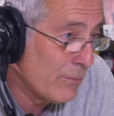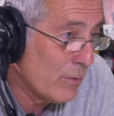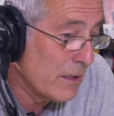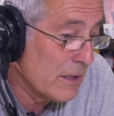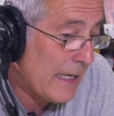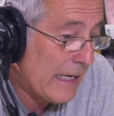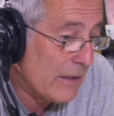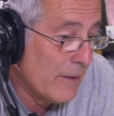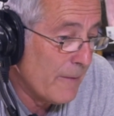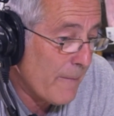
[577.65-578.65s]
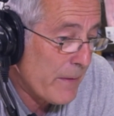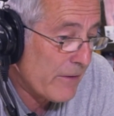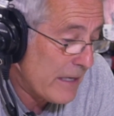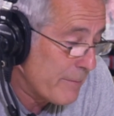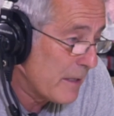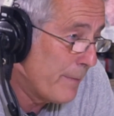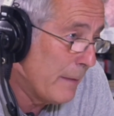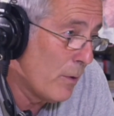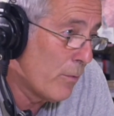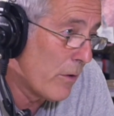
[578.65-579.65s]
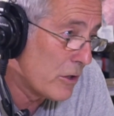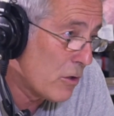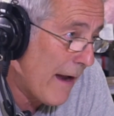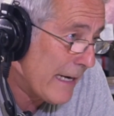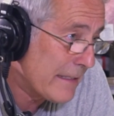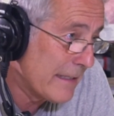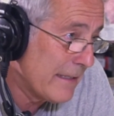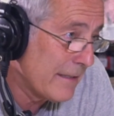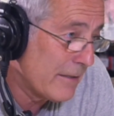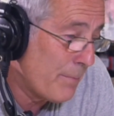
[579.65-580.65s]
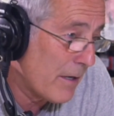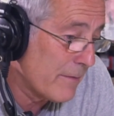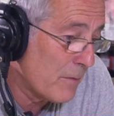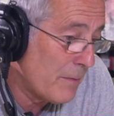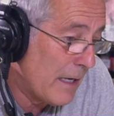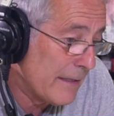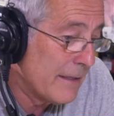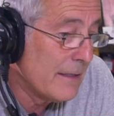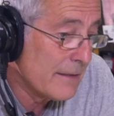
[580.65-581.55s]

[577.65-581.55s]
will allow some of the people we're attracting to this part of Vermont